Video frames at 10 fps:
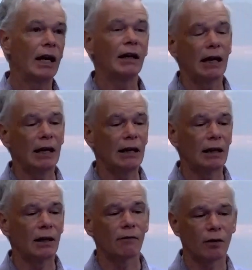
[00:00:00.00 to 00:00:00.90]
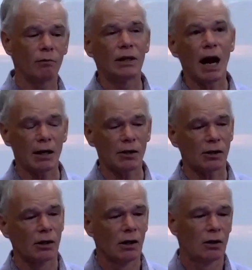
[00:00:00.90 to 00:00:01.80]
anything from
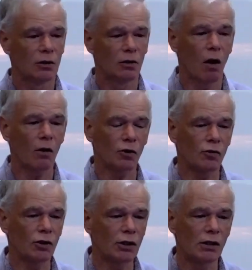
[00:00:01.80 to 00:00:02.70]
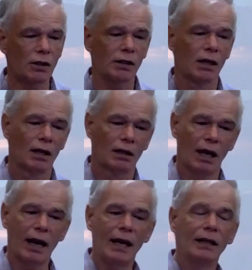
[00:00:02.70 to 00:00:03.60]
ducks to ostriches.
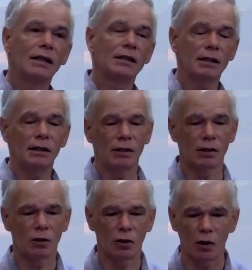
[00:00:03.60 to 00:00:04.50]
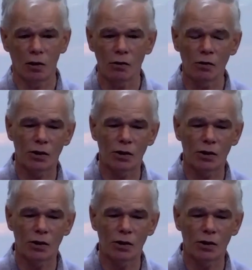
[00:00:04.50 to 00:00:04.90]
They ate lizards and turtles.